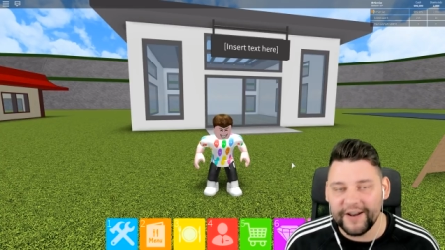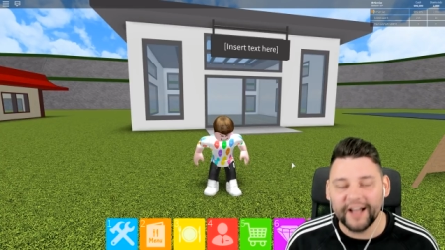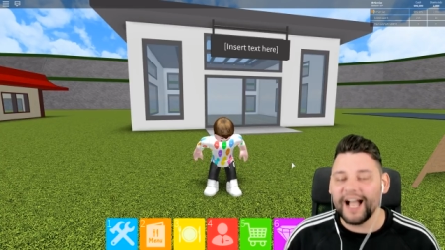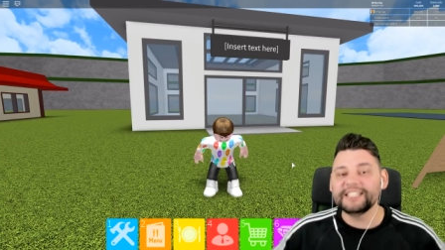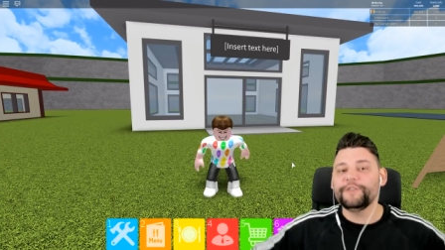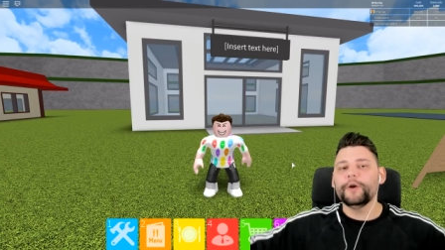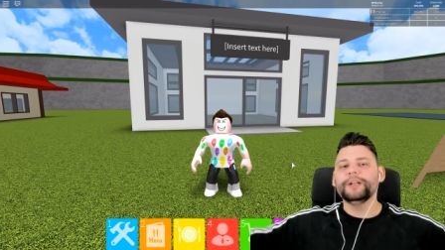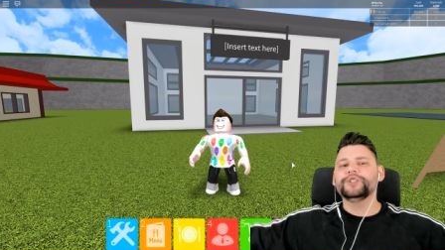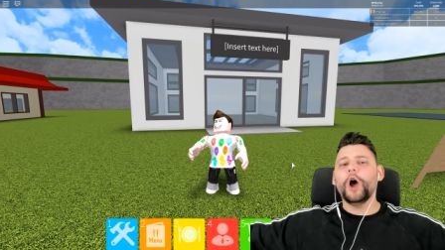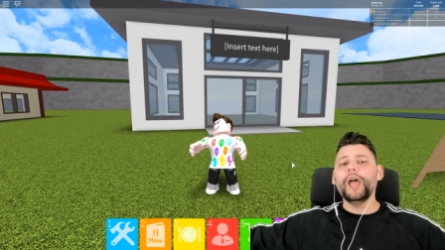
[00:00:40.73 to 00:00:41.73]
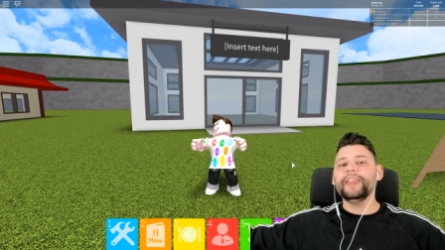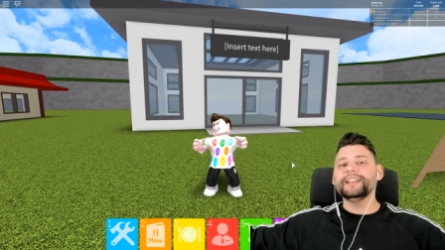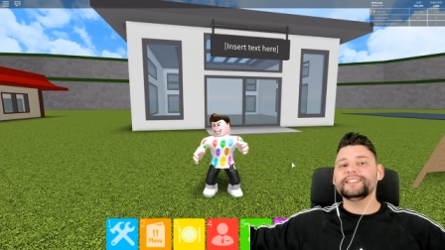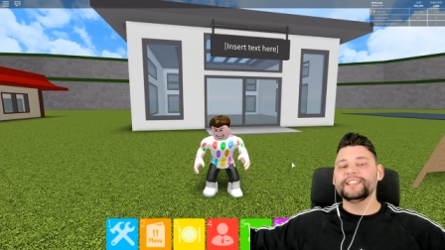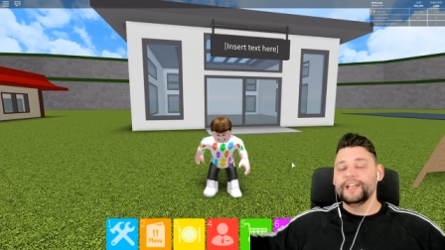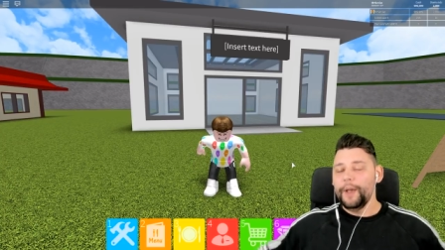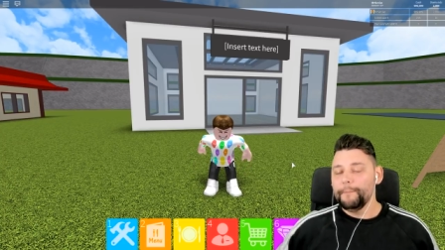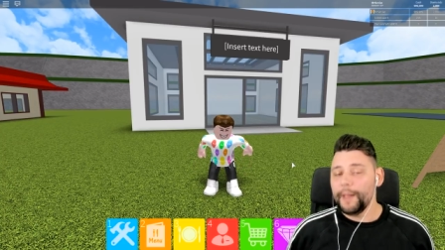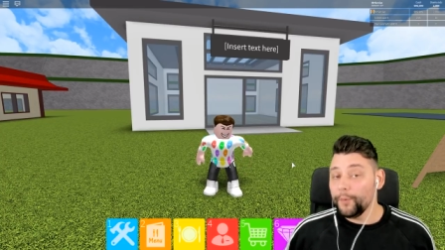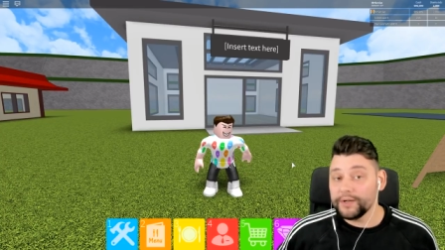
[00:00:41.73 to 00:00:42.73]
Now guys, if you enjoy this,
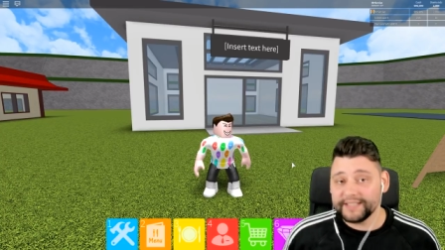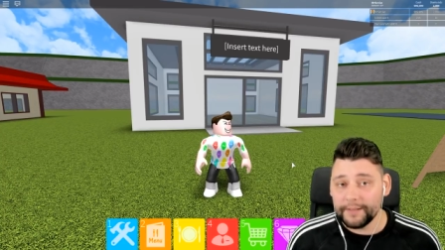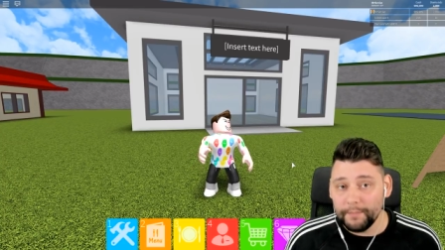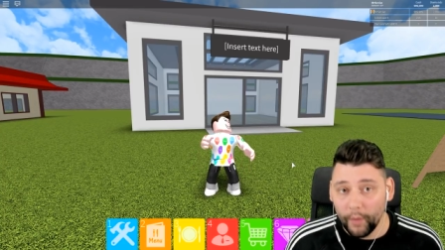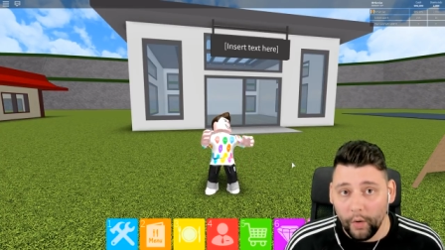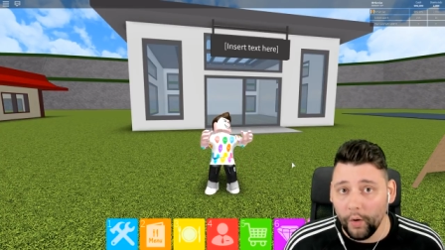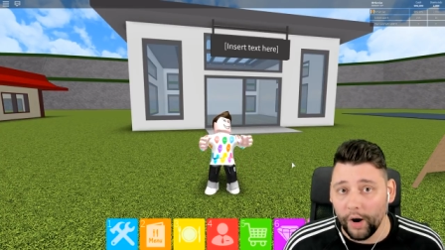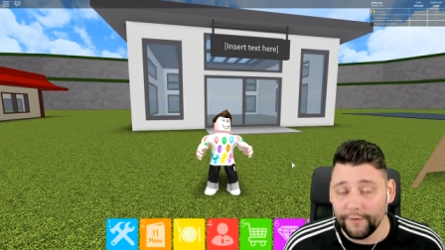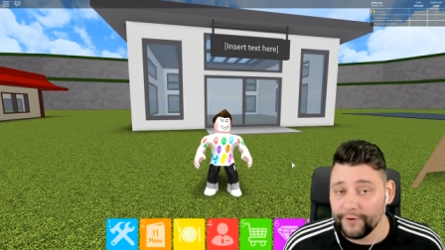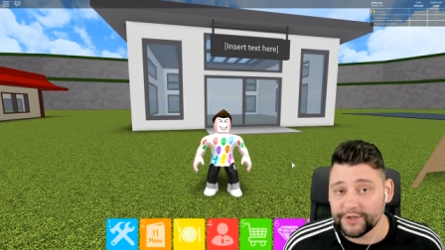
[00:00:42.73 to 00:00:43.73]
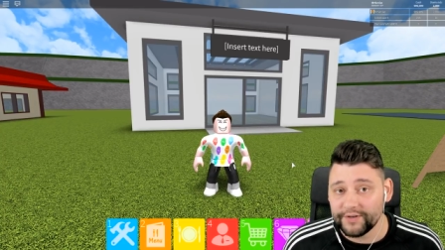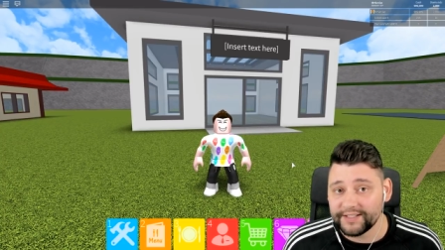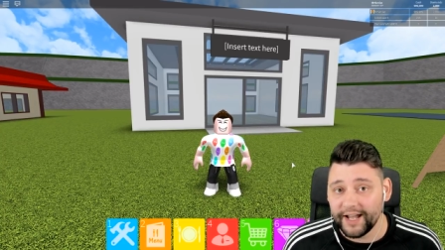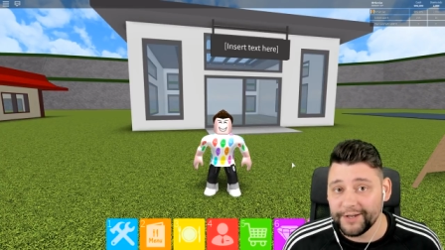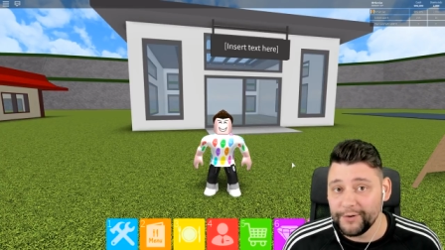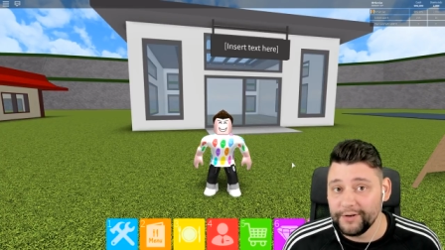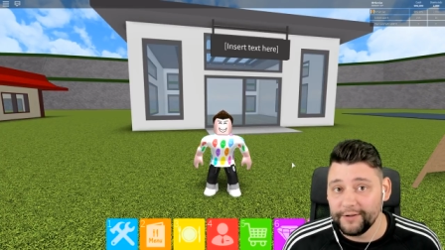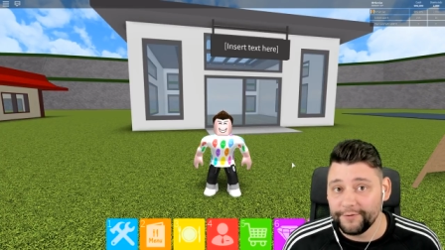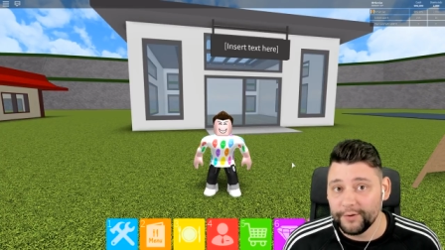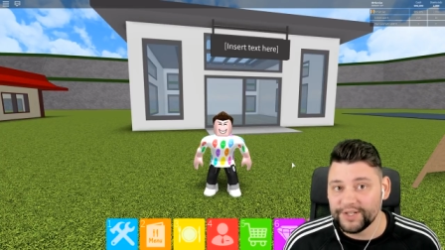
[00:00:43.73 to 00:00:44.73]
maybe you want to see more of Restaurant Tycoon in
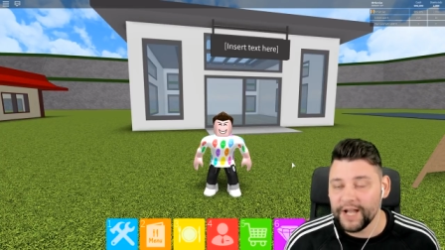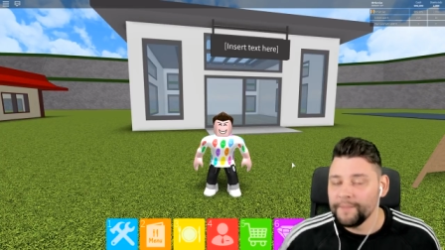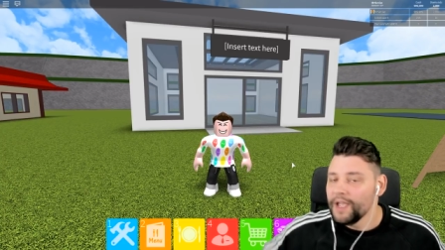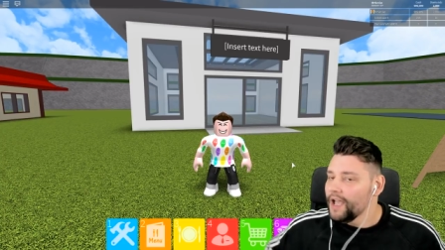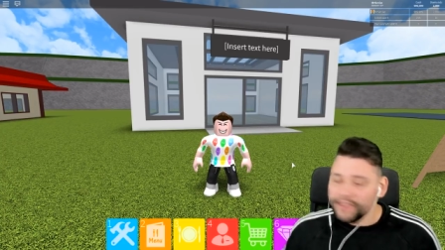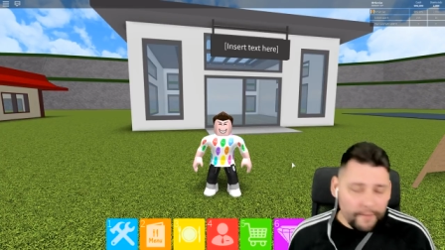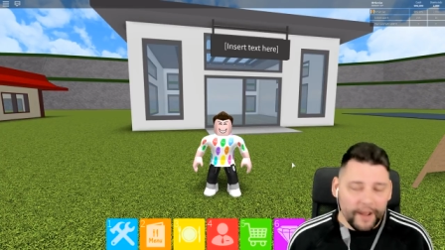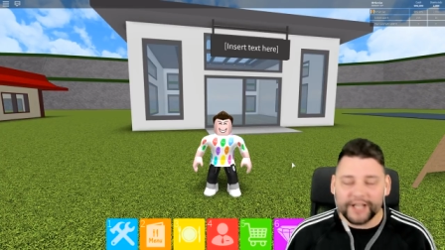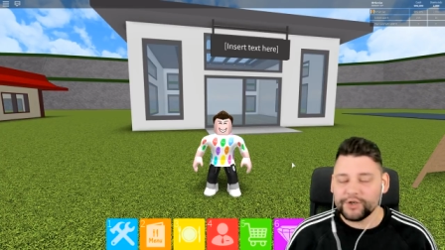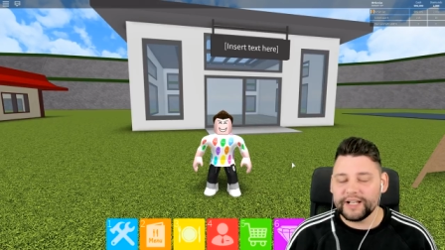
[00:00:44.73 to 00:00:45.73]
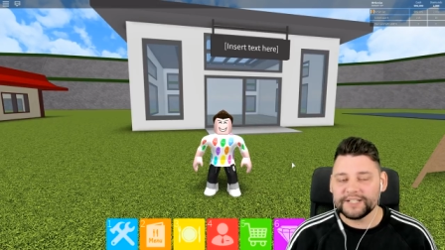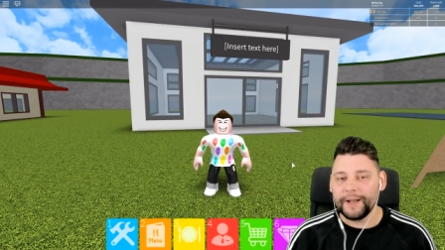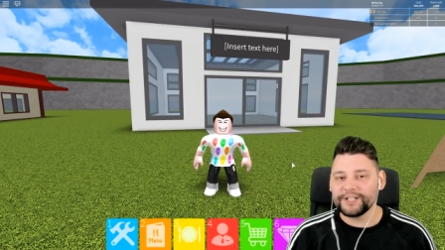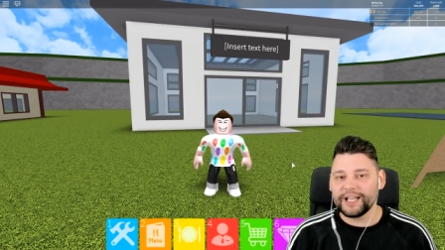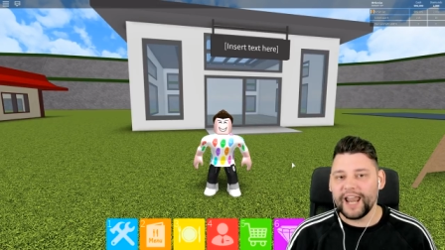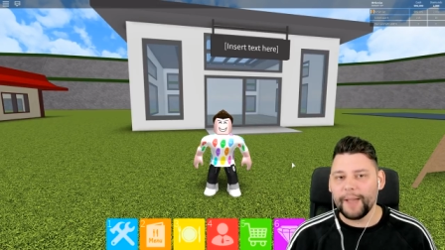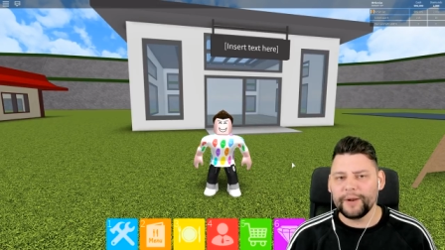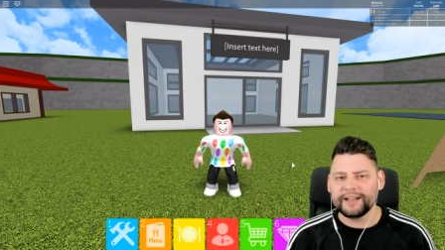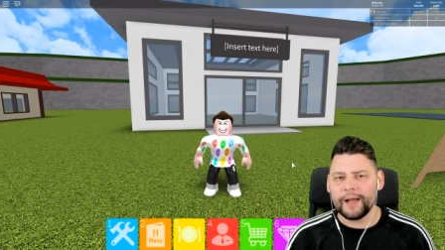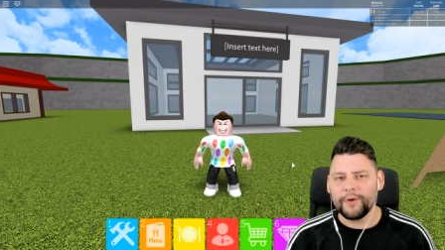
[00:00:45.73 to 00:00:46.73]
the future, then make sure you smash that like
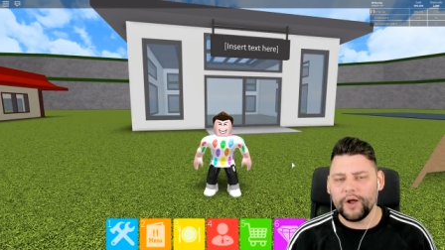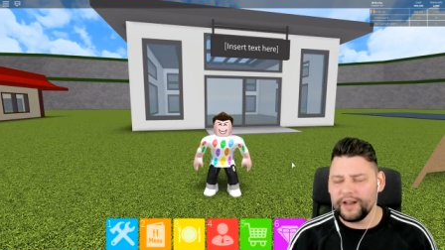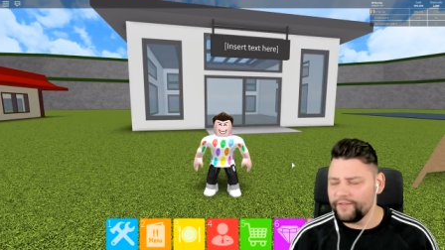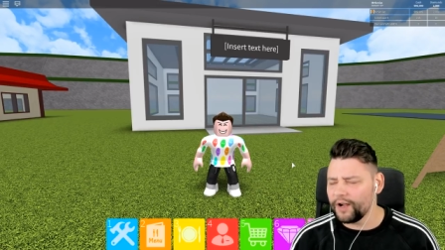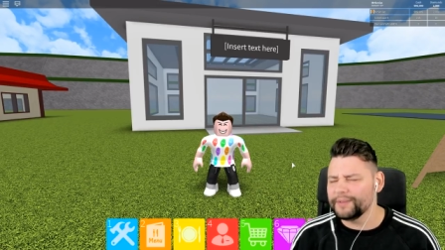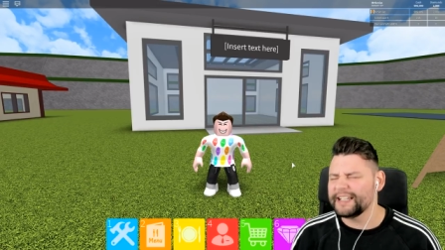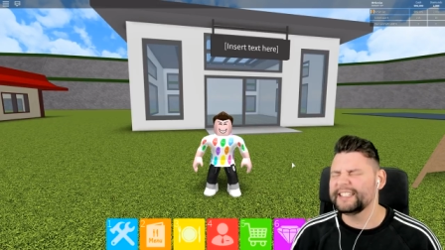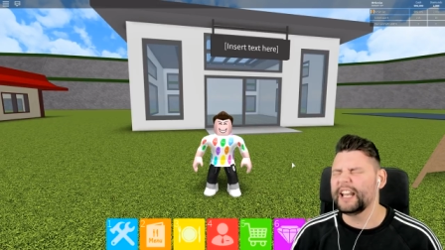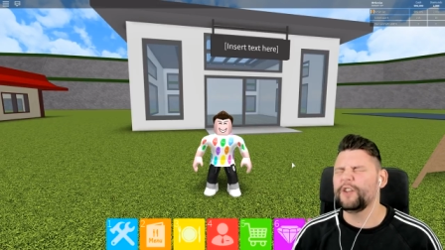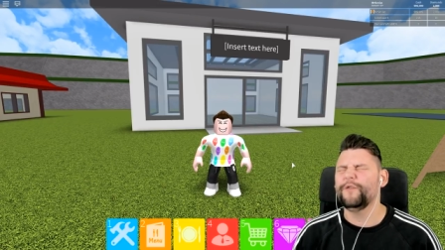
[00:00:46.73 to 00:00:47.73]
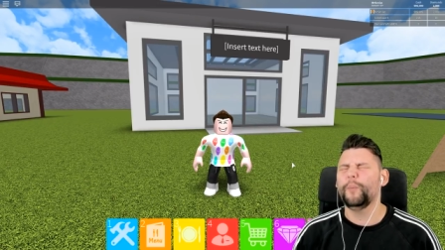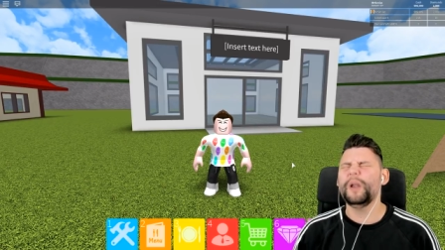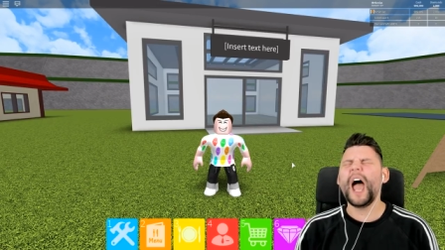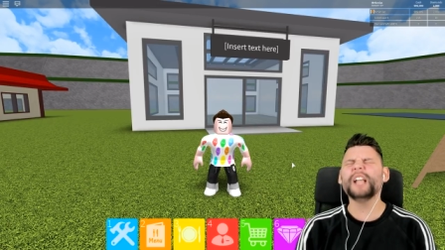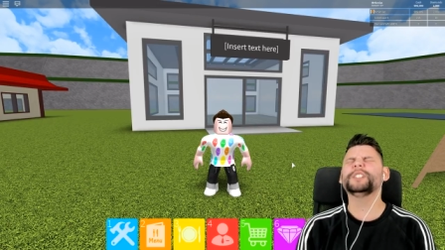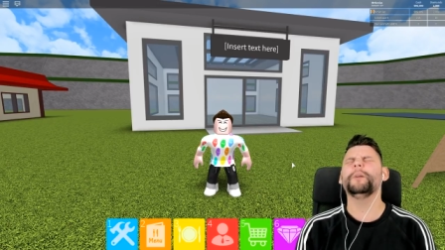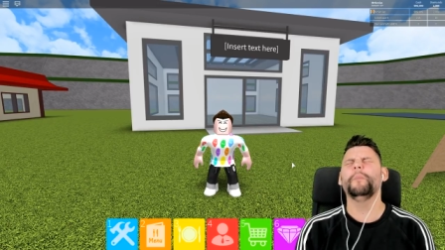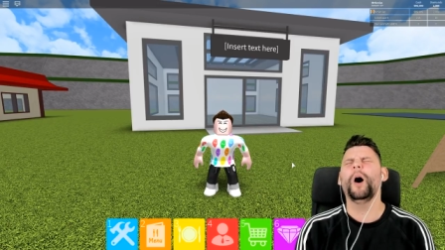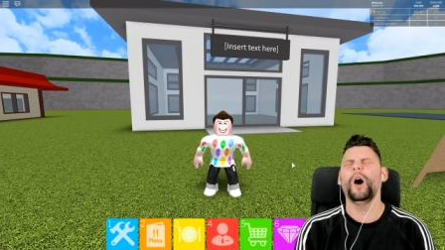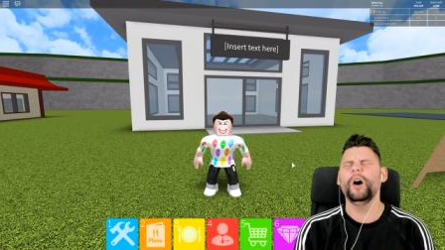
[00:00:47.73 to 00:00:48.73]
button down below and leave a comment saying thank you for play some
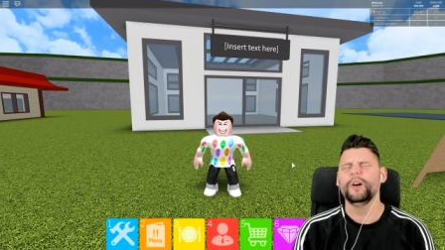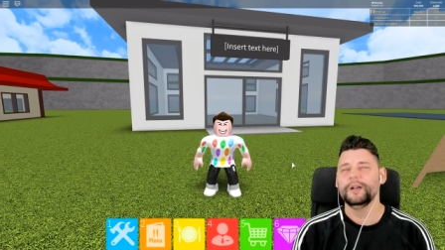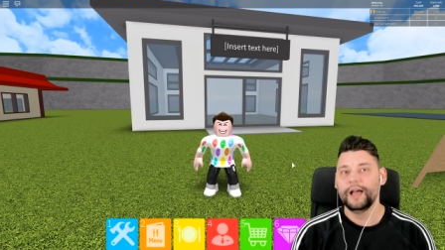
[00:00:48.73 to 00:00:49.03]
more.